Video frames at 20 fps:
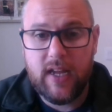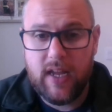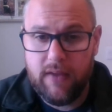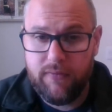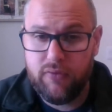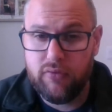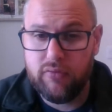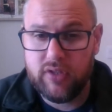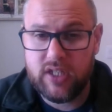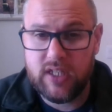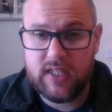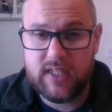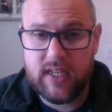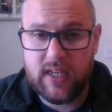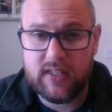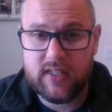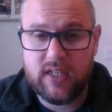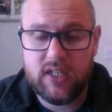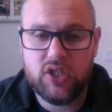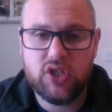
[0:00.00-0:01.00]
If you're a
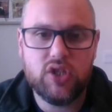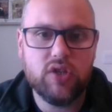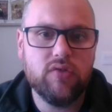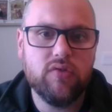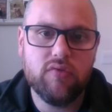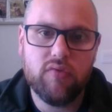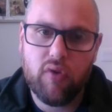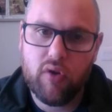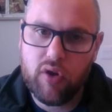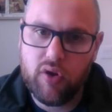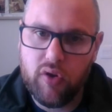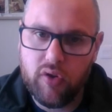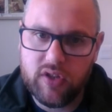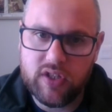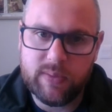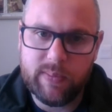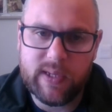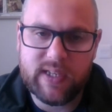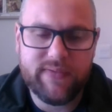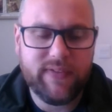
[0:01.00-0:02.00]
GCSE student or on another
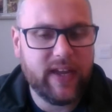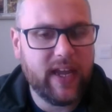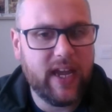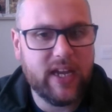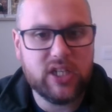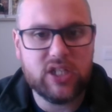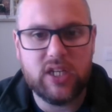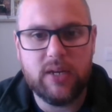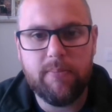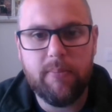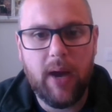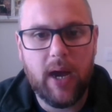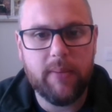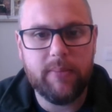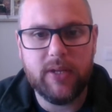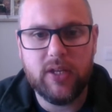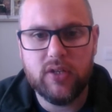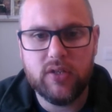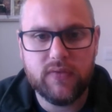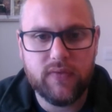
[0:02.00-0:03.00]
specification, it might
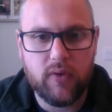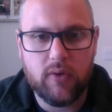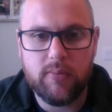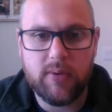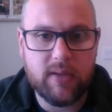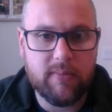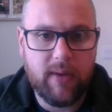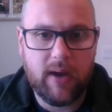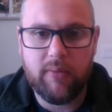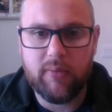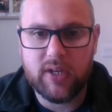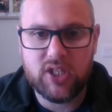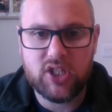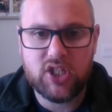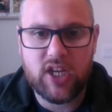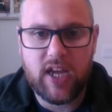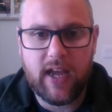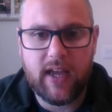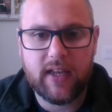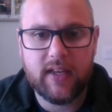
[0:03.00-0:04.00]
be useful, but you might want to
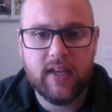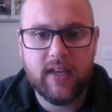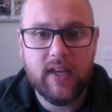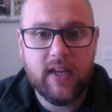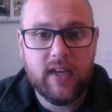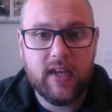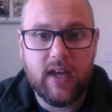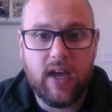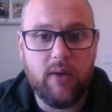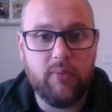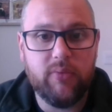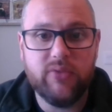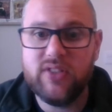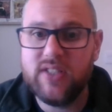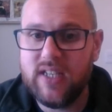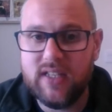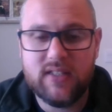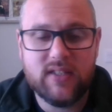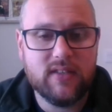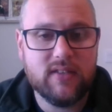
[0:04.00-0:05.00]
check with
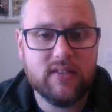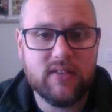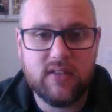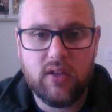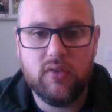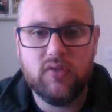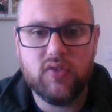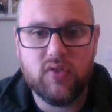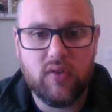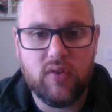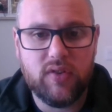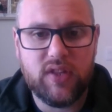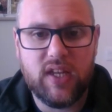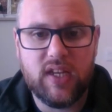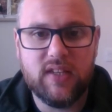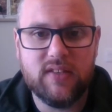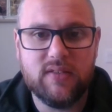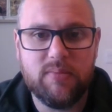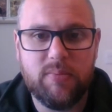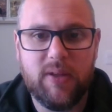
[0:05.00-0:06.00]
teachers and those sort of
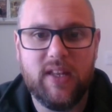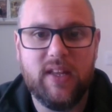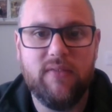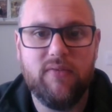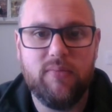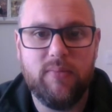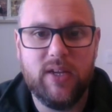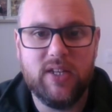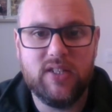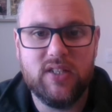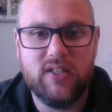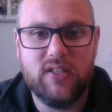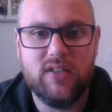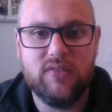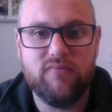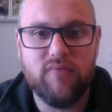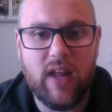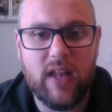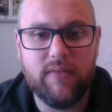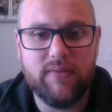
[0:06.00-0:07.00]
things about the information
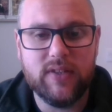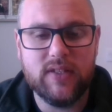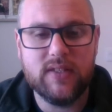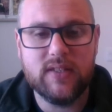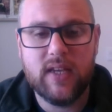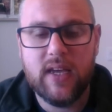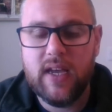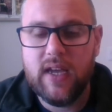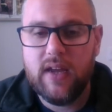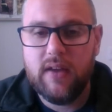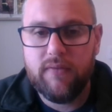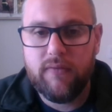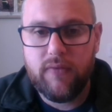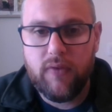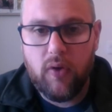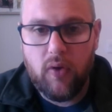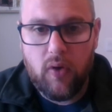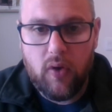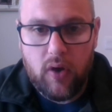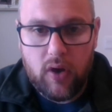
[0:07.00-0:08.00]
that's relevant.
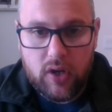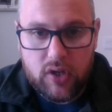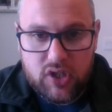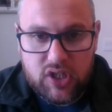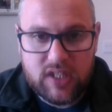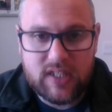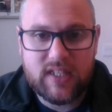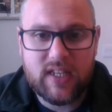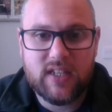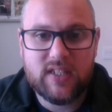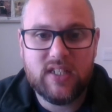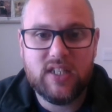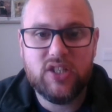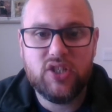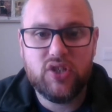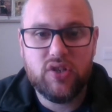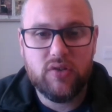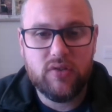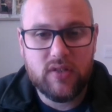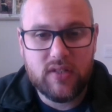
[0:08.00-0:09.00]
For GCSE
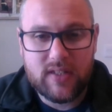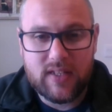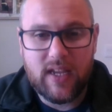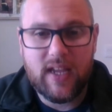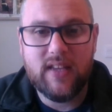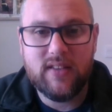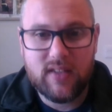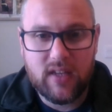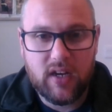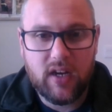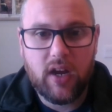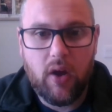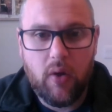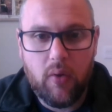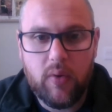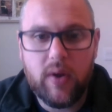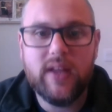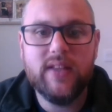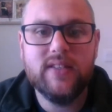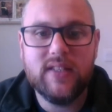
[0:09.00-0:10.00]
students, it is going to
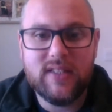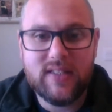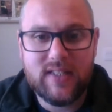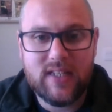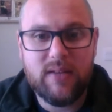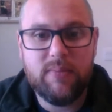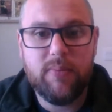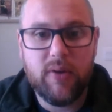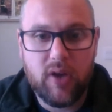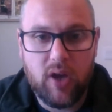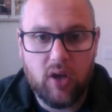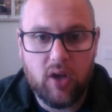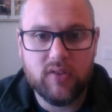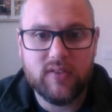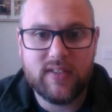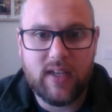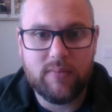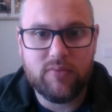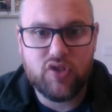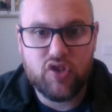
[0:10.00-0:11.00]
go into deeper
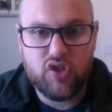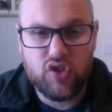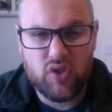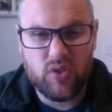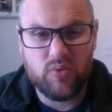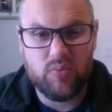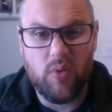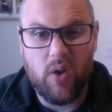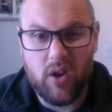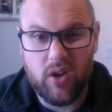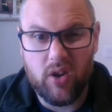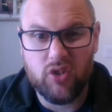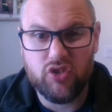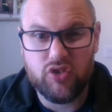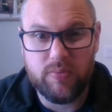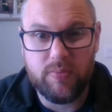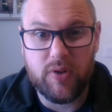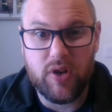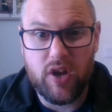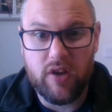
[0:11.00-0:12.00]
concepts than just what an
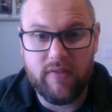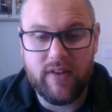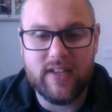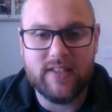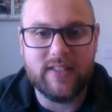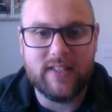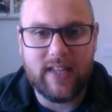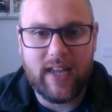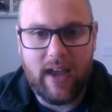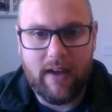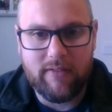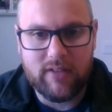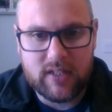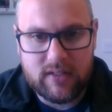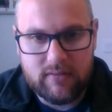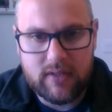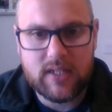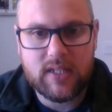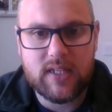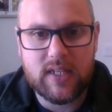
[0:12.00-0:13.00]
entrepreneur is and the
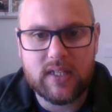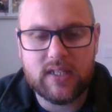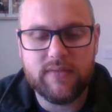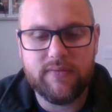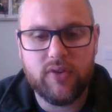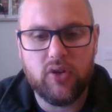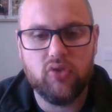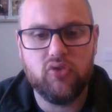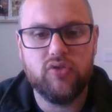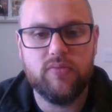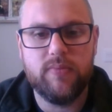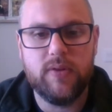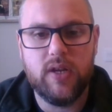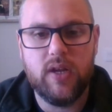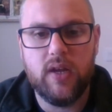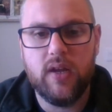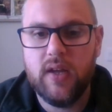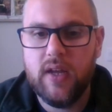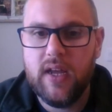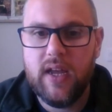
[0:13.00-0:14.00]
characteristics of an
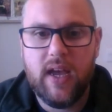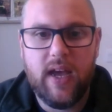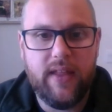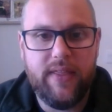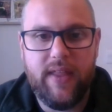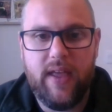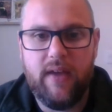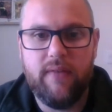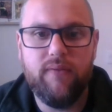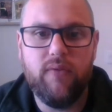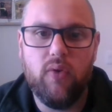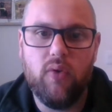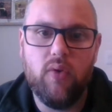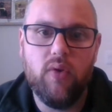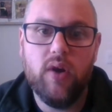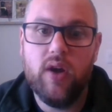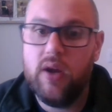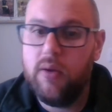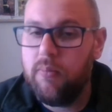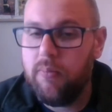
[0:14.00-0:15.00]
entrepreneur, and
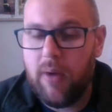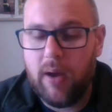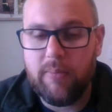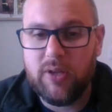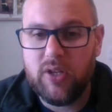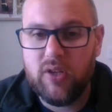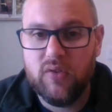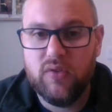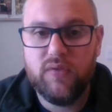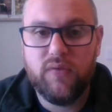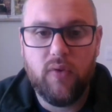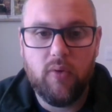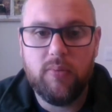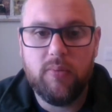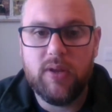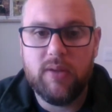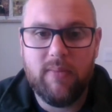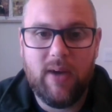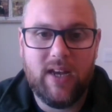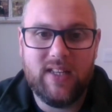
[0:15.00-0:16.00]
therefore might be useful, but
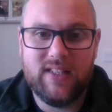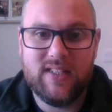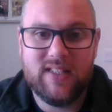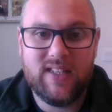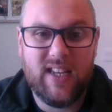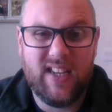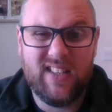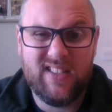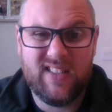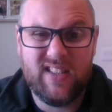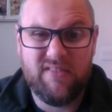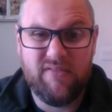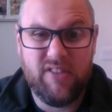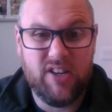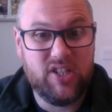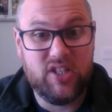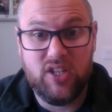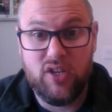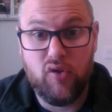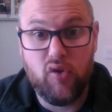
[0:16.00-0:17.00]
you might need to take into
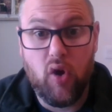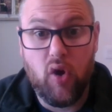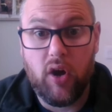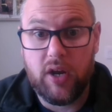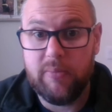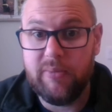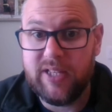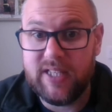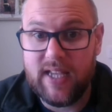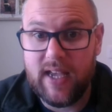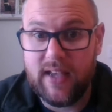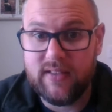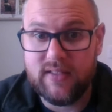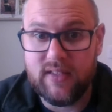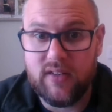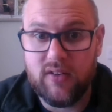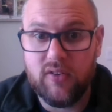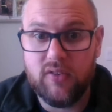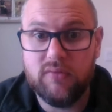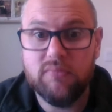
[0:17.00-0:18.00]
consideration you're not going to be
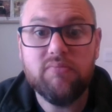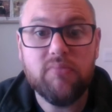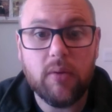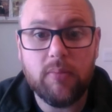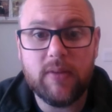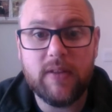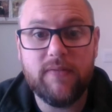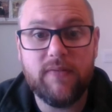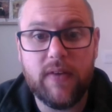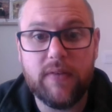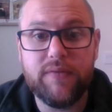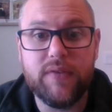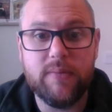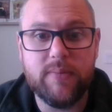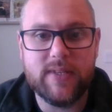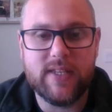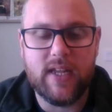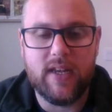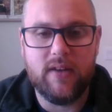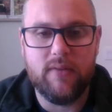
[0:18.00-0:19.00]
tested on probably
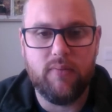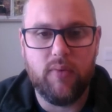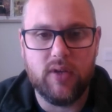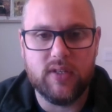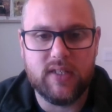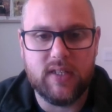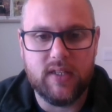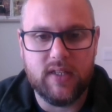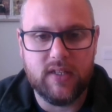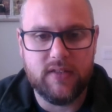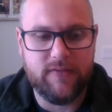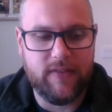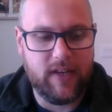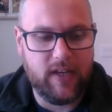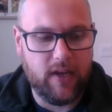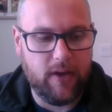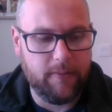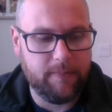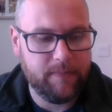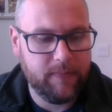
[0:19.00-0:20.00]
50% of what's in this
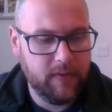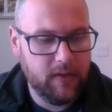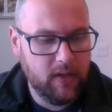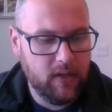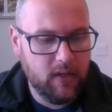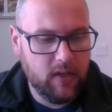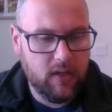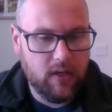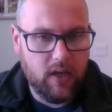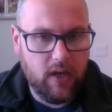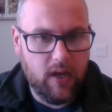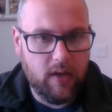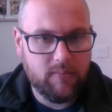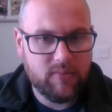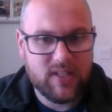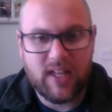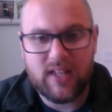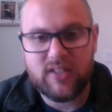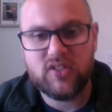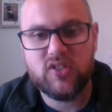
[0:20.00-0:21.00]
video.
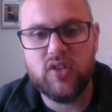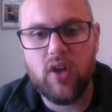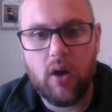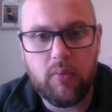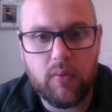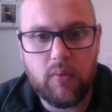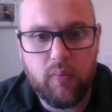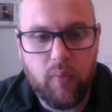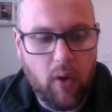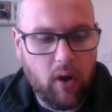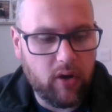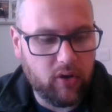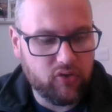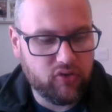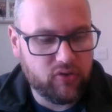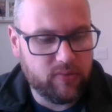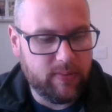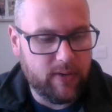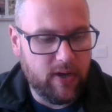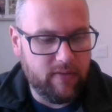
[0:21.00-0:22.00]
So let's start with what an
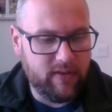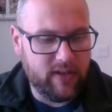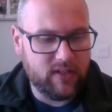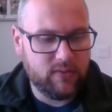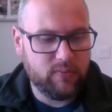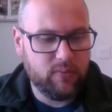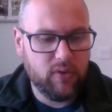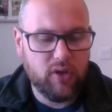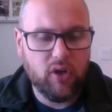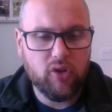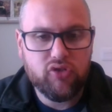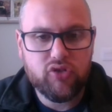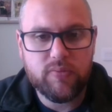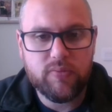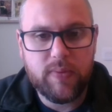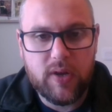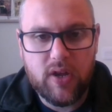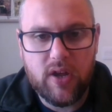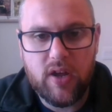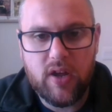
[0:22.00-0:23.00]
entrepreneur is. Well, an
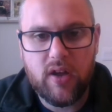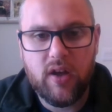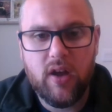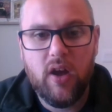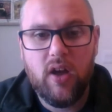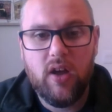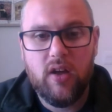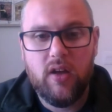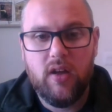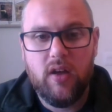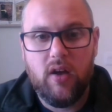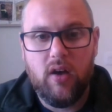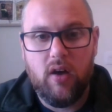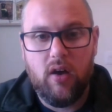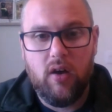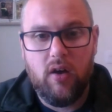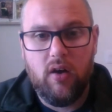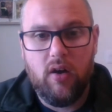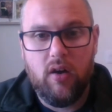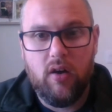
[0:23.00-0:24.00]
entrepreneur
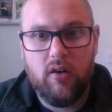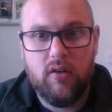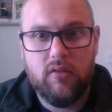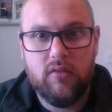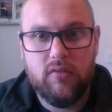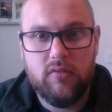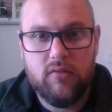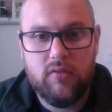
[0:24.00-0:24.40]
are